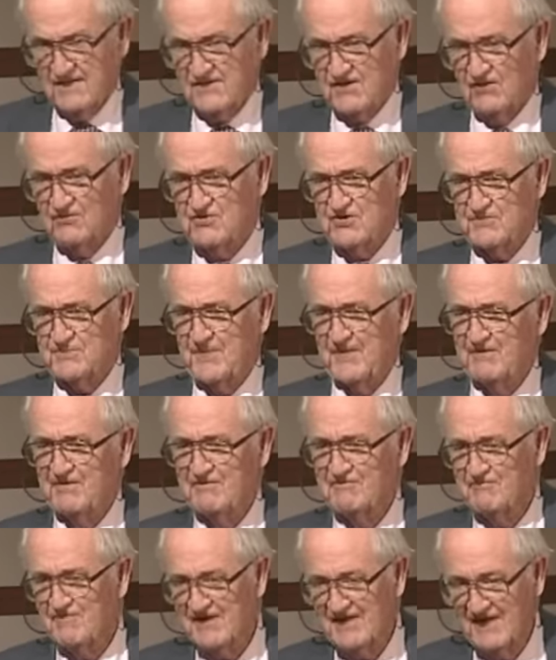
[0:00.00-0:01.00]
So
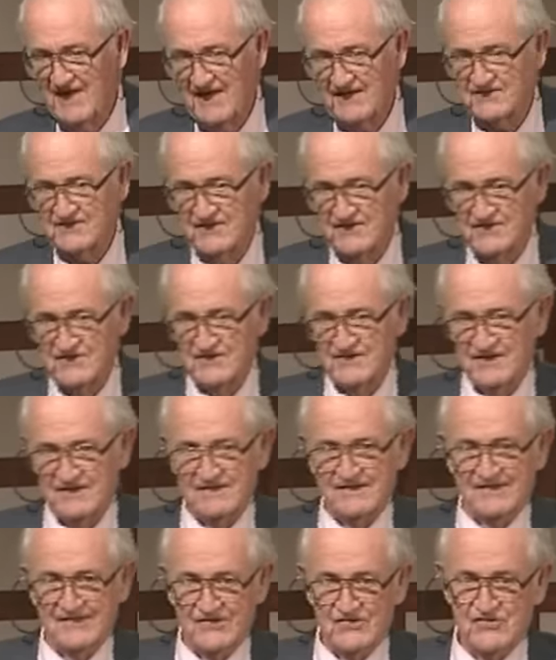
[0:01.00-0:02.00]
spirit relaxes
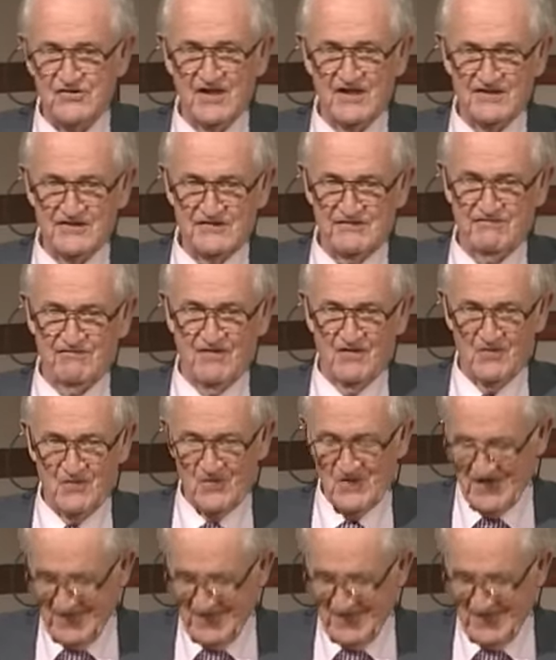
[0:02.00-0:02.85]
just for a